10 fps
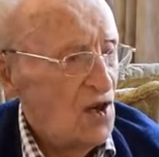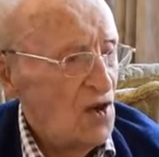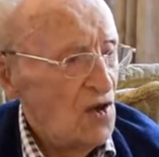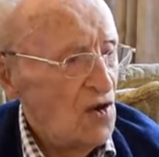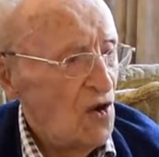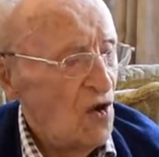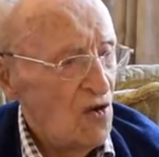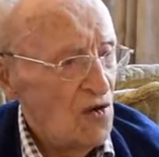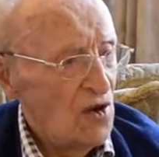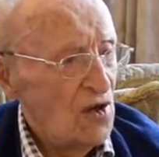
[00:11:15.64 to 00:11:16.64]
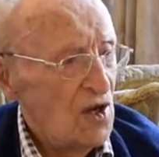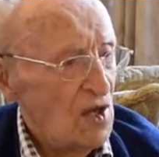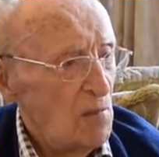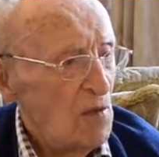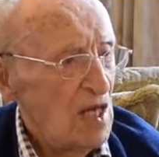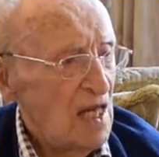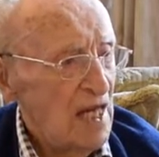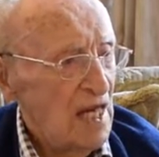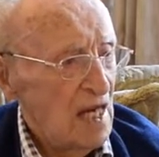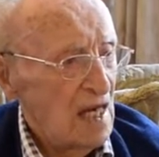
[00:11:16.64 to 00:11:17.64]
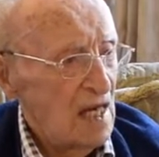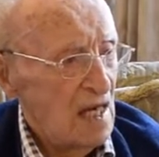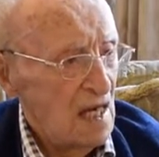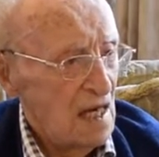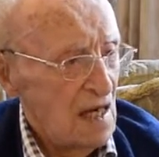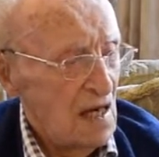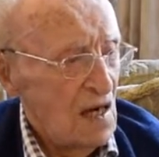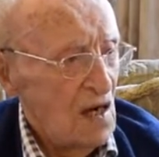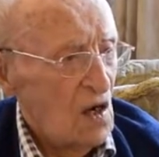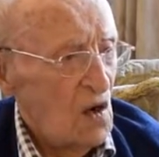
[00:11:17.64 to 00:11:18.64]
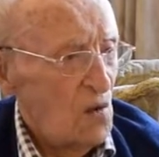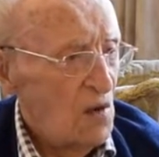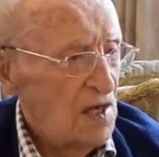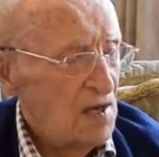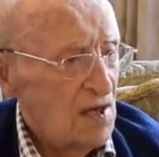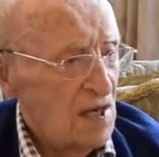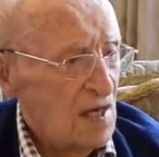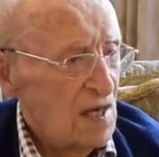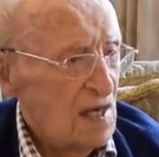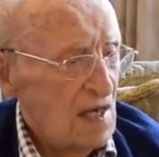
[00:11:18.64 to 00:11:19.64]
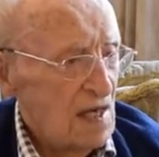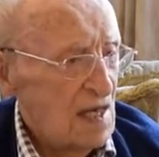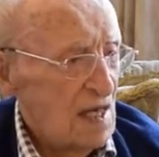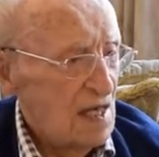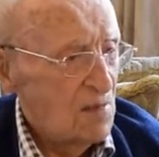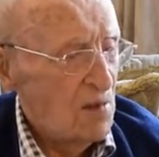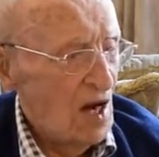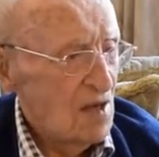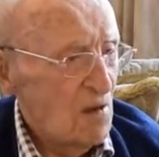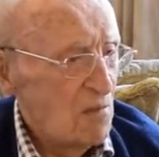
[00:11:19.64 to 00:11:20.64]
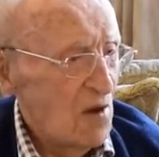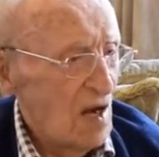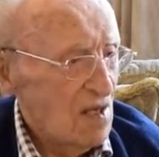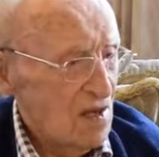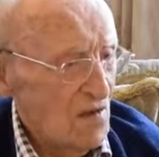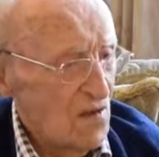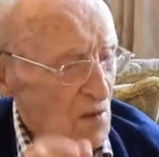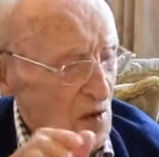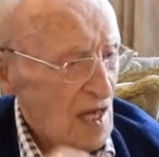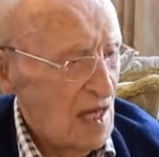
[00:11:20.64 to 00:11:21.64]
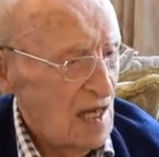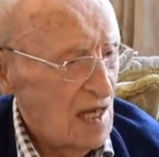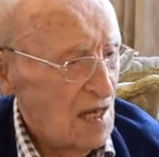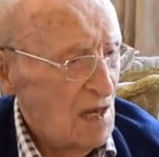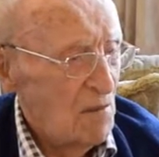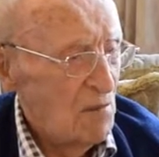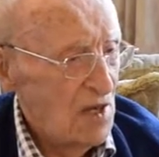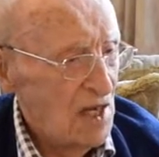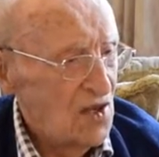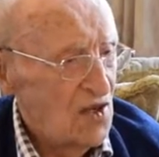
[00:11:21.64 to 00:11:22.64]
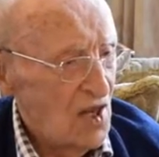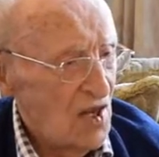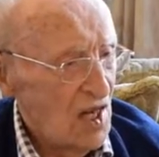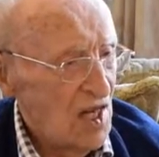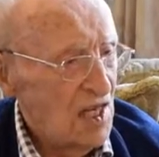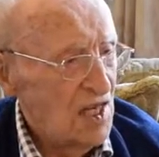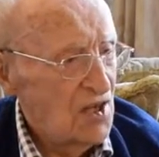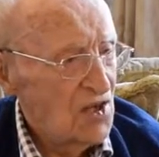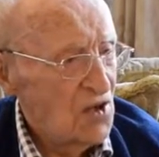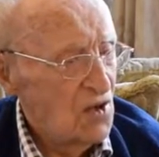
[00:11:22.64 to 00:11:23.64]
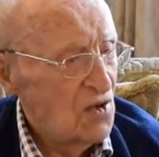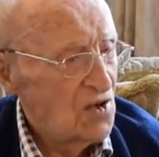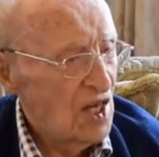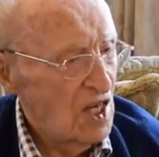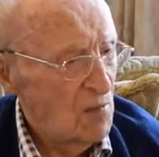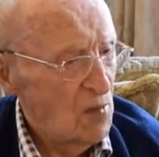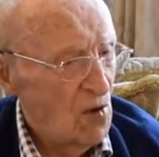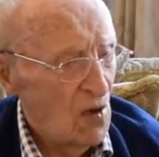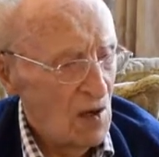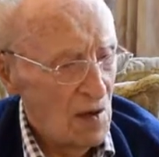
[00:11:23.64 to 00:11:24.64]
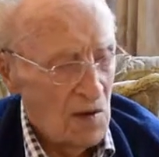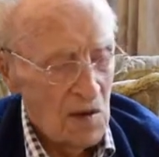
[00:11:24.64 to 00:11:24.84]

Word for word: northern Malaya, which is part and parcel of the Malay Peninsula that leads to Singapore.